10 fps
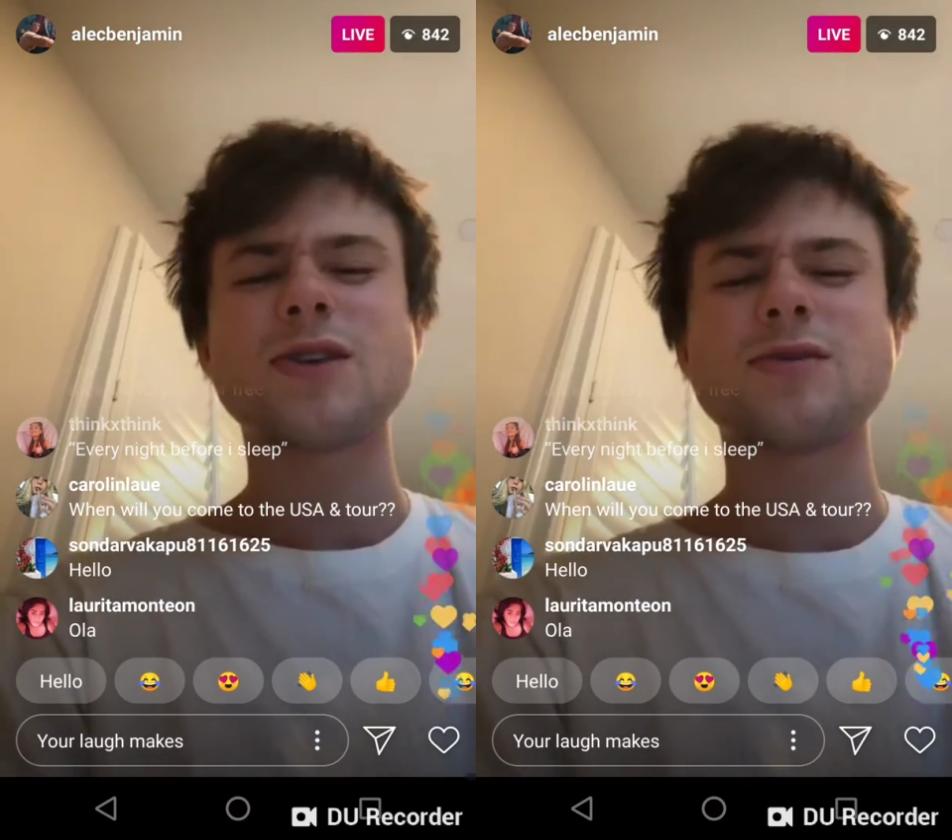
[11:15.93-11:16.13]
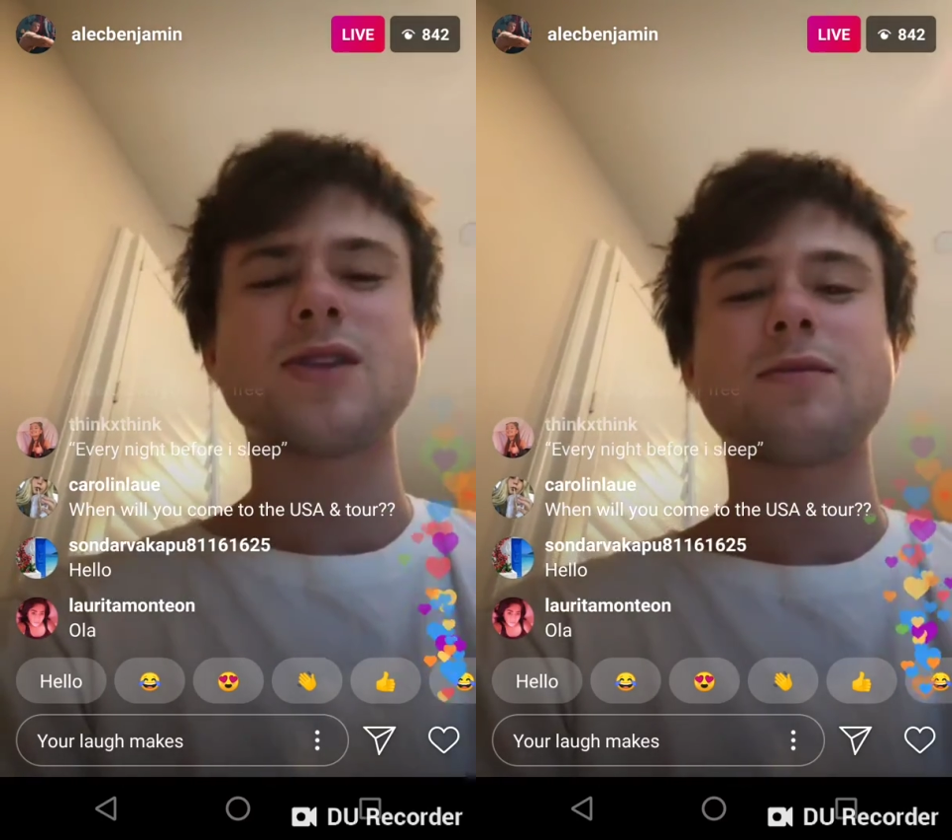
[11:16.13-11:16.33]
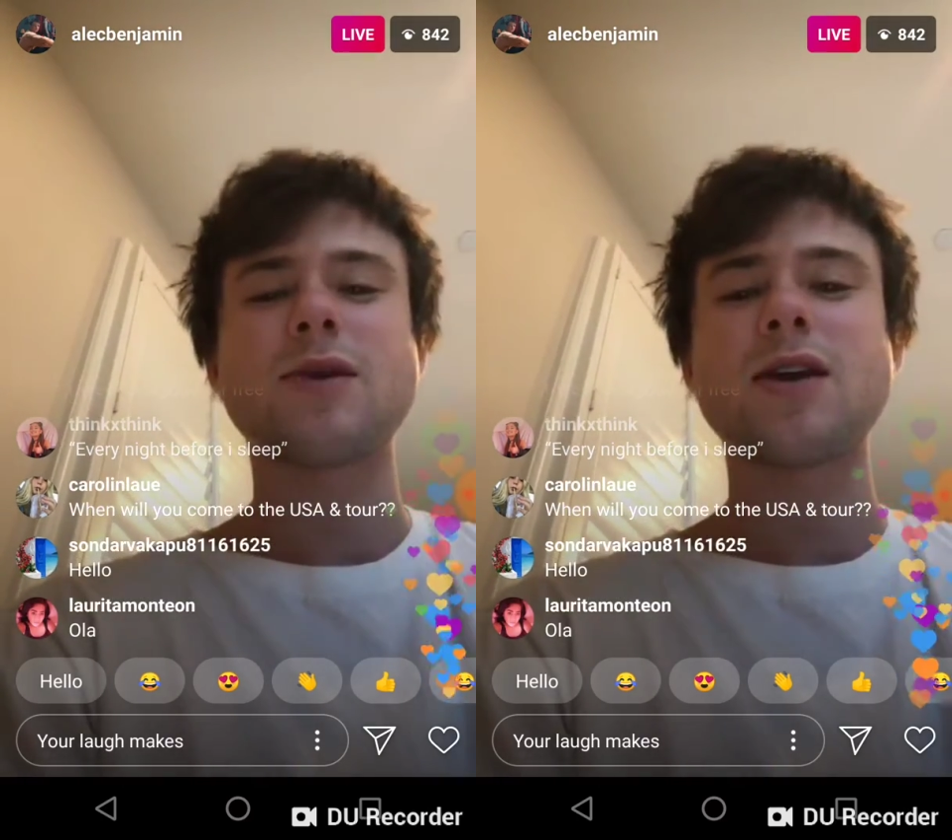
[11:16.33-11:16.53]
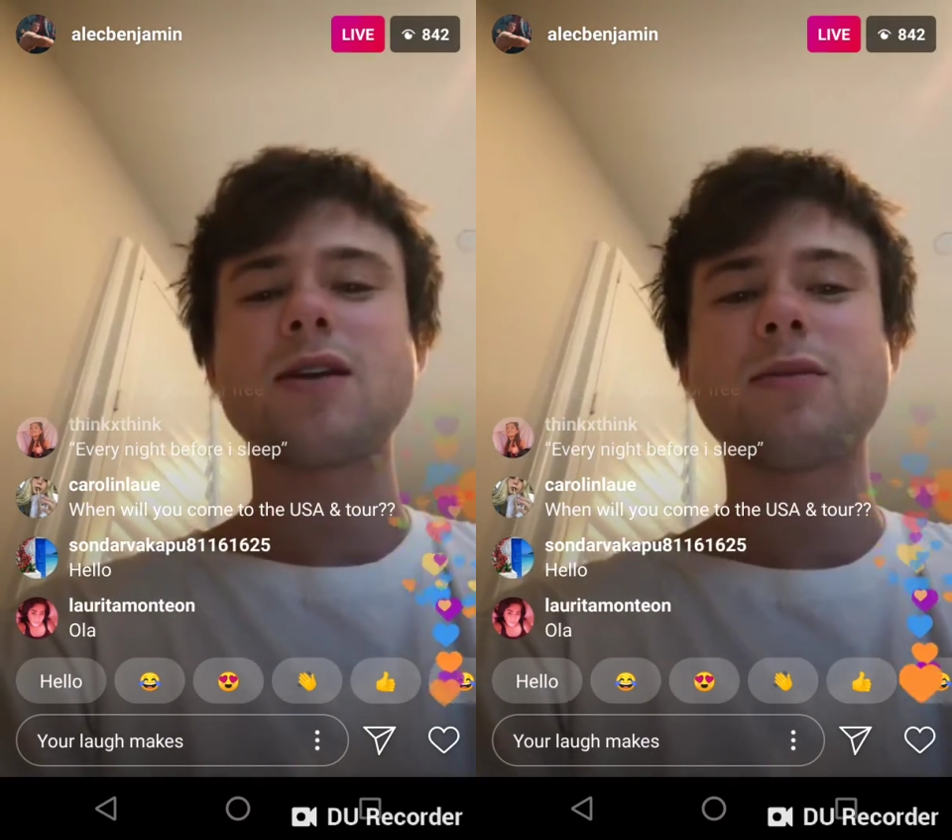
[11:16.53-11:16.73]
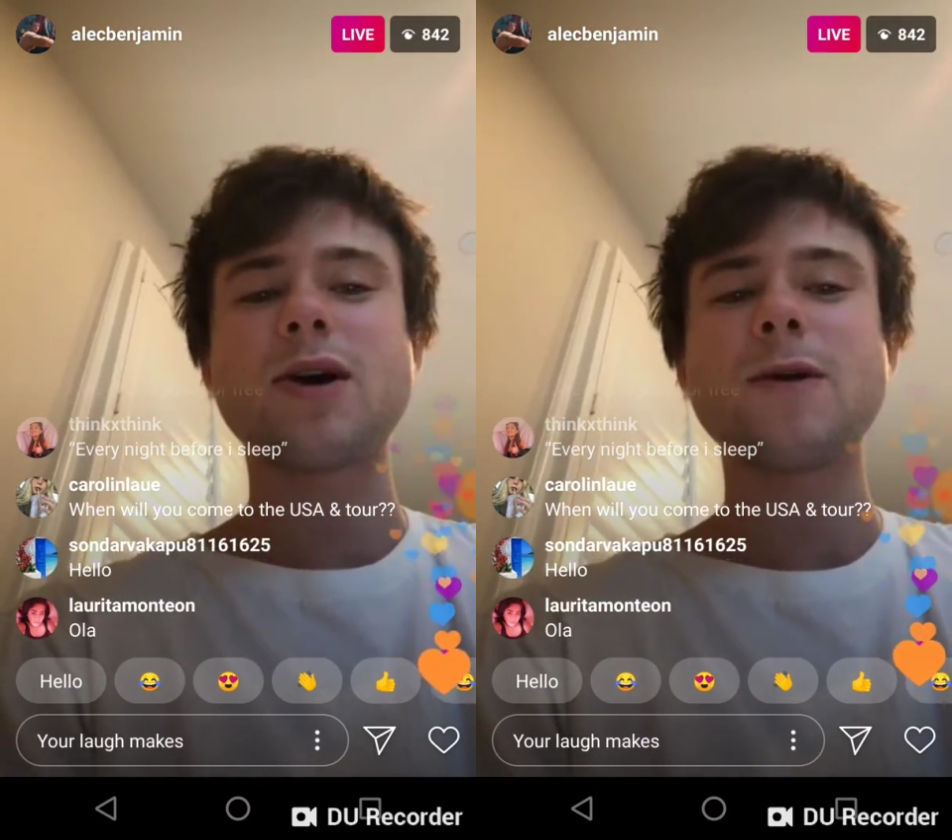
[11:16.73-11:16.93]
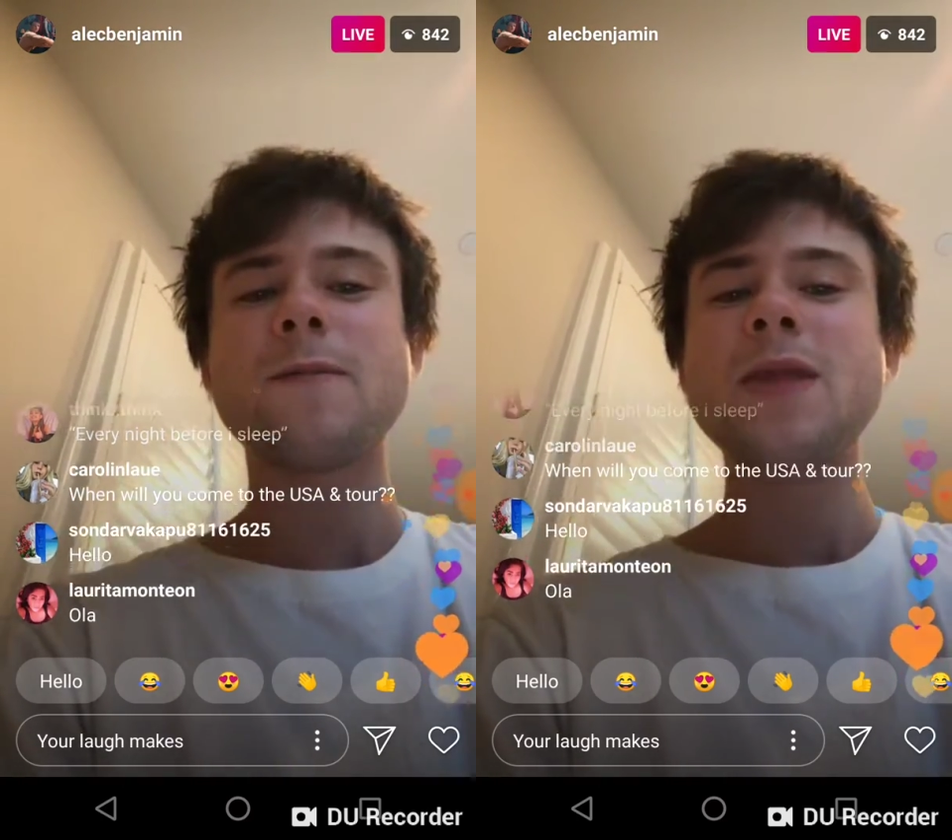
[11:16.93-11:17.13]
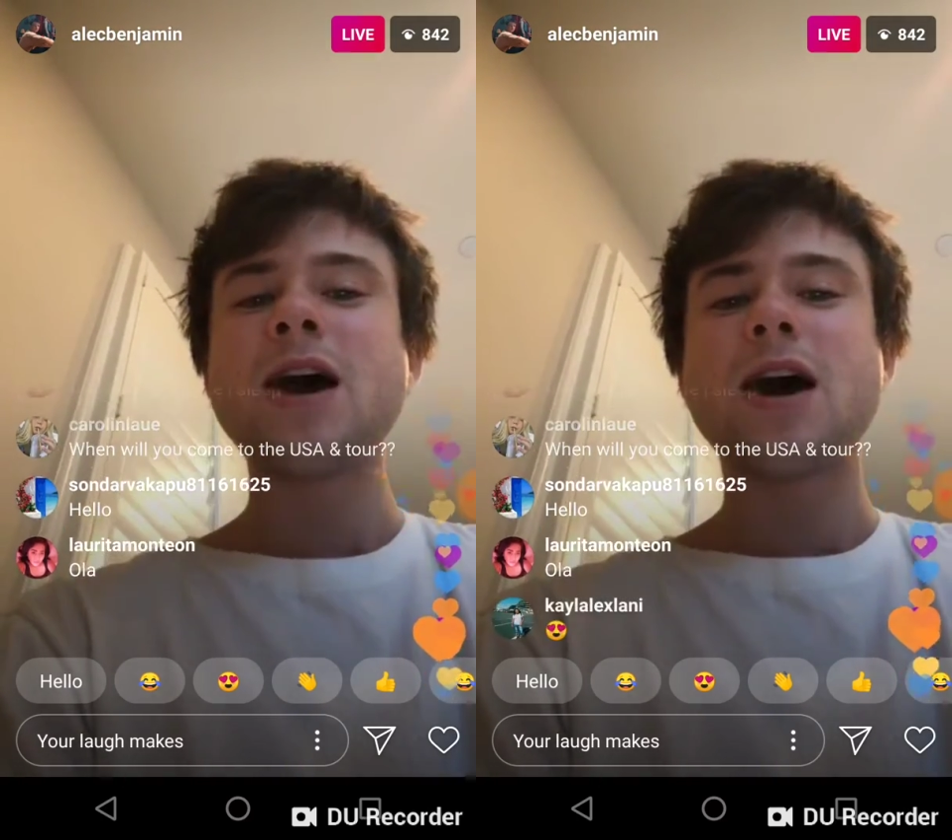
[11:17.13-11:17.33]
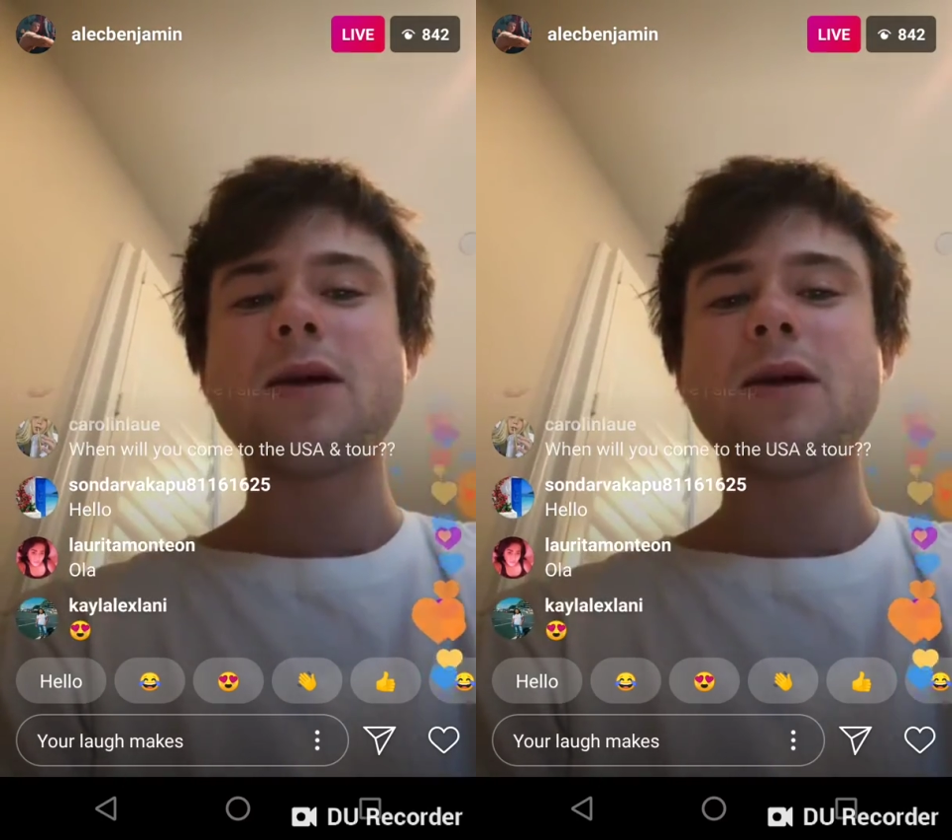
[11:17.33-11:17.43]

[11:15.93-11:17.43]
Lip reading: It makes me think of my grandpa.